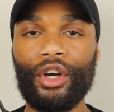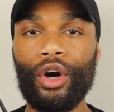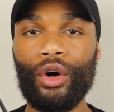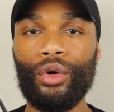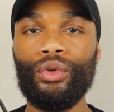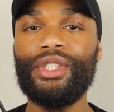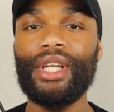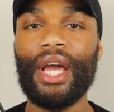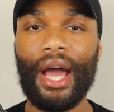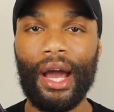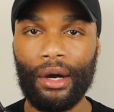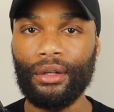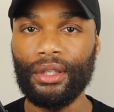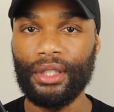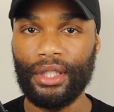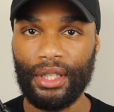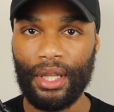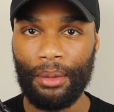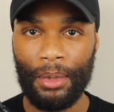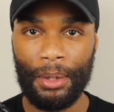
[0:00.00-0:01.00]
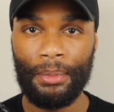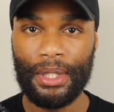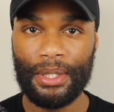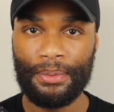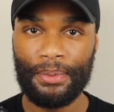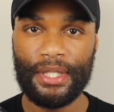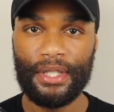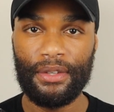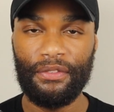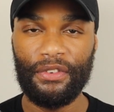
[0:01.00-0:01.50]
Coach Outlet. Let me be
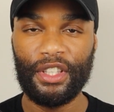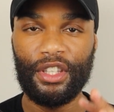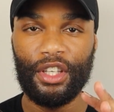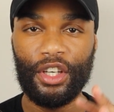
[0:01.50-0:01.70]
specific.